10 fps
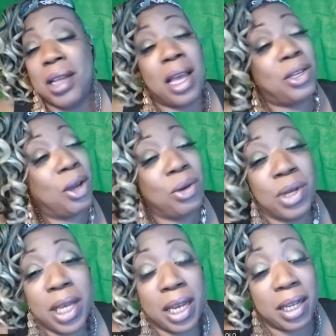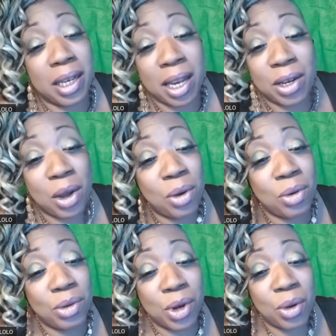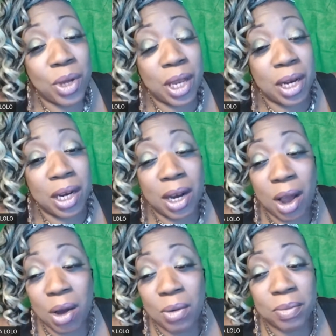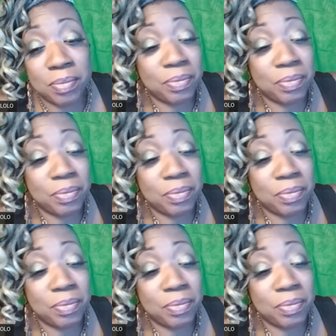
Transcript: I don't get it. I don't get it at all.